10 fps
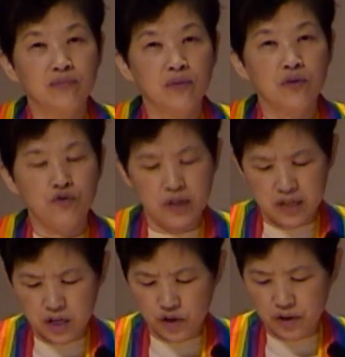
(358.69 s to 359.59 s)

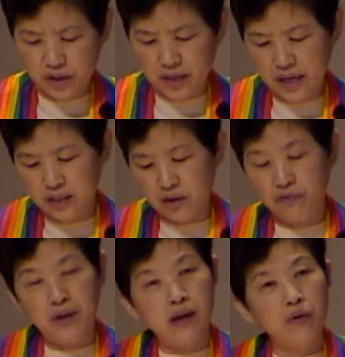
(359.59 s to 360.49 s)
Tradition is a
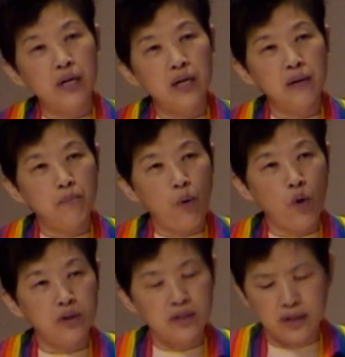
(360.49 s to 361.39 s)
very
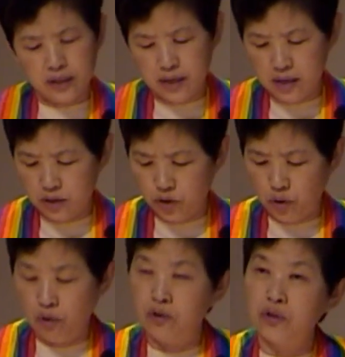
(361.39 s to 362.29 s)
important
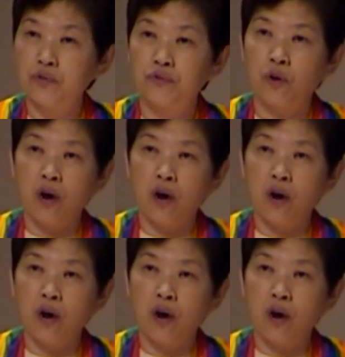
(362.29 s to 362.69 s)
source for